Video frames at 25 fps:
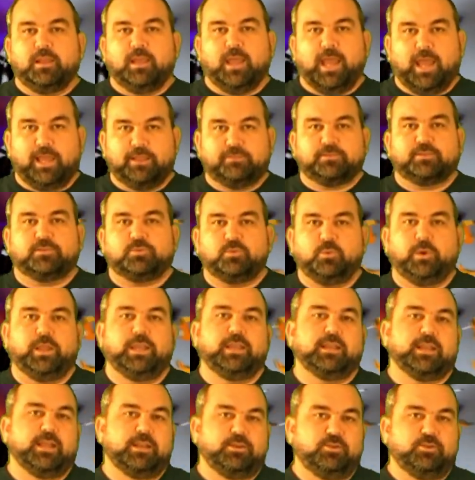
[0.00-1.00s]
as a
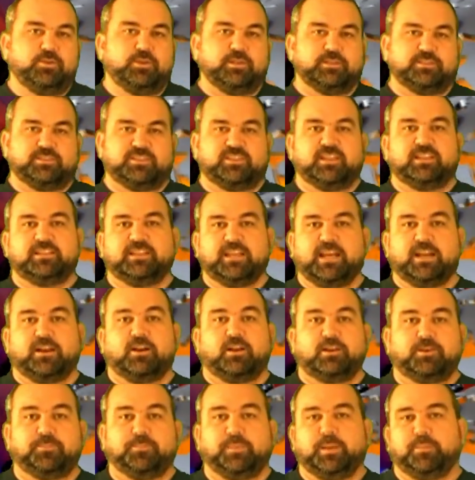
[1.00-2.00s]
tweet and you can send that
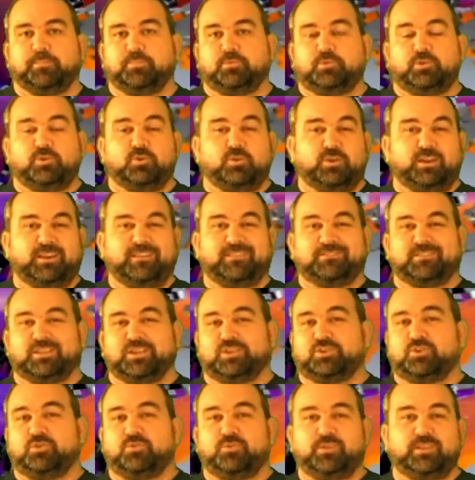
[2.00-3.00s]
on to people. You don't even have
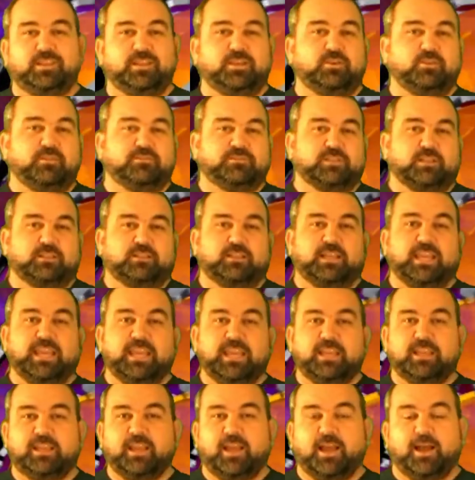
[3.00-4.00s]
to do anything, you don't have to
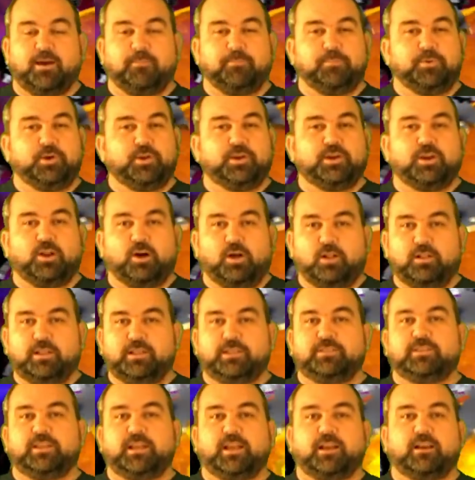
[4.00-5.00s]
link. I'll put it all
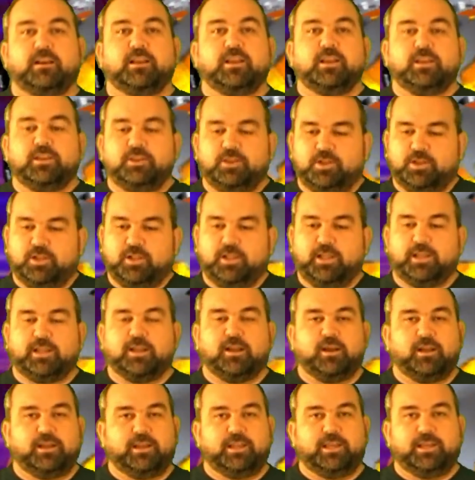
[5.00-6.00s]
in there. You click
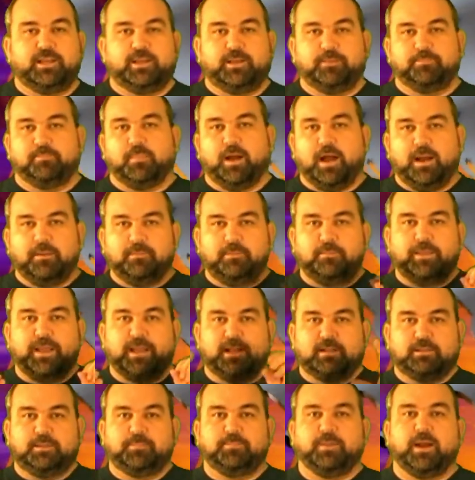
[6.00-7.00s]
on it, it
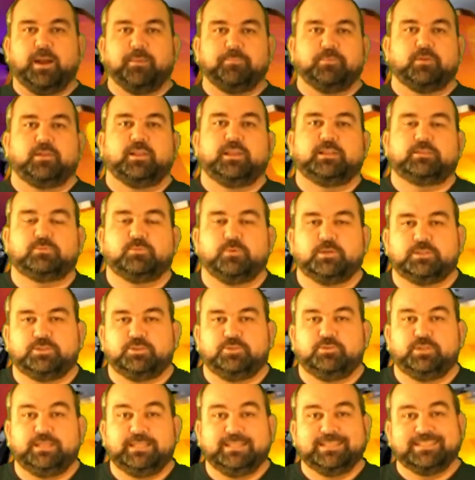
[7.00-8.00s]
automatically populates what
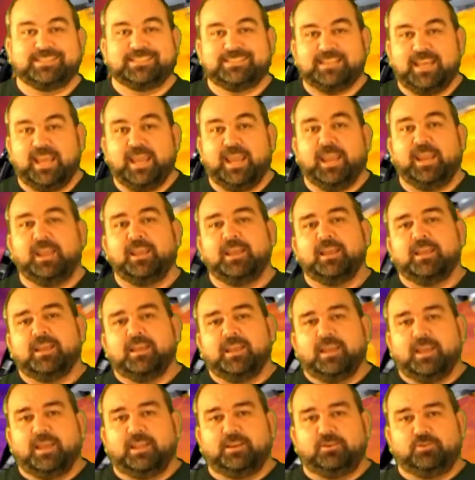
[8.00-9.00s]
you need to say
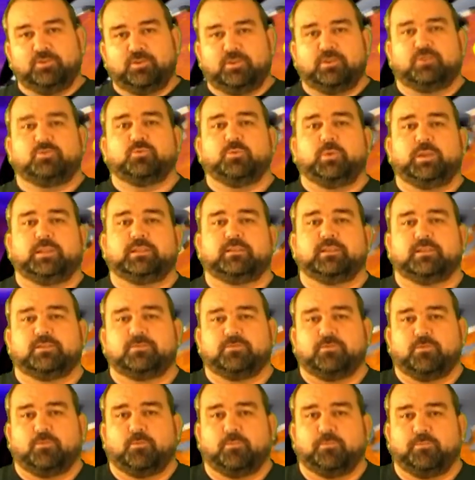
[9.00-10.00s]
and you can tweet this
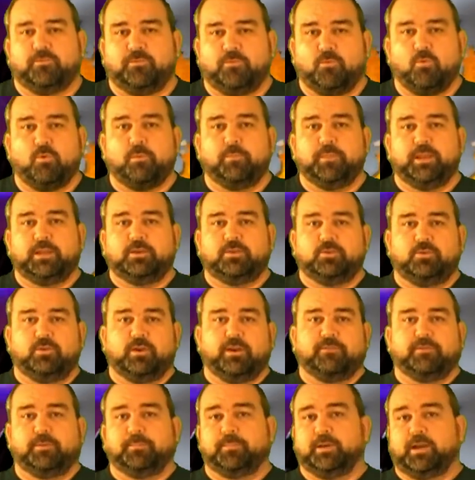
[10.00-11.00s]
for, for me to
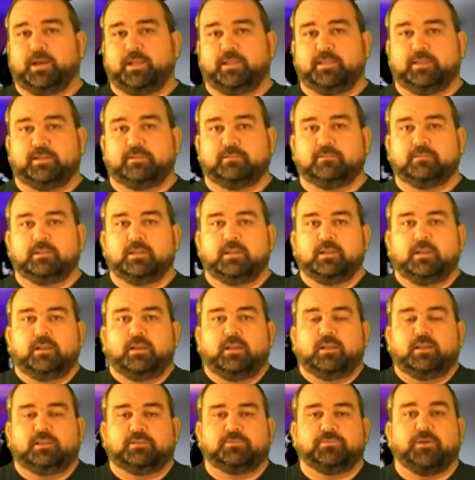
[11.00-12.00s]
everybody that
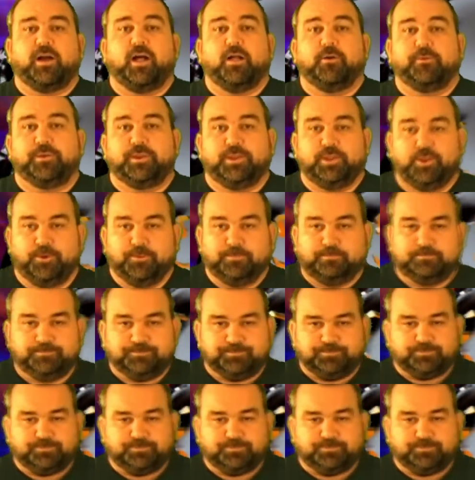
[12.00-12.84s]
is following you.